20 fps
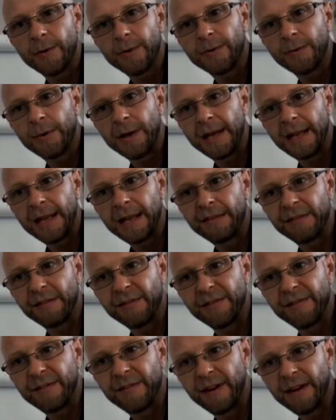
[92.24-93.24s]
would we need to
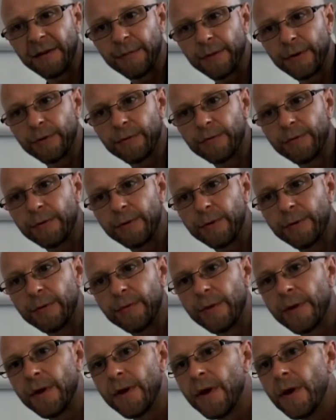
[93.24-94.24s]
flip a
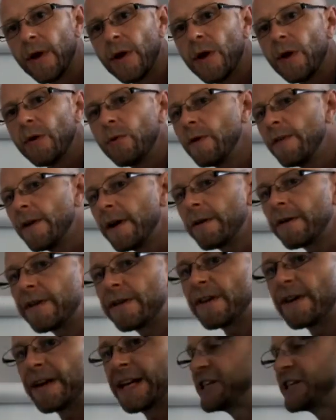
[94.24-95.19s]
room? Well, there are certain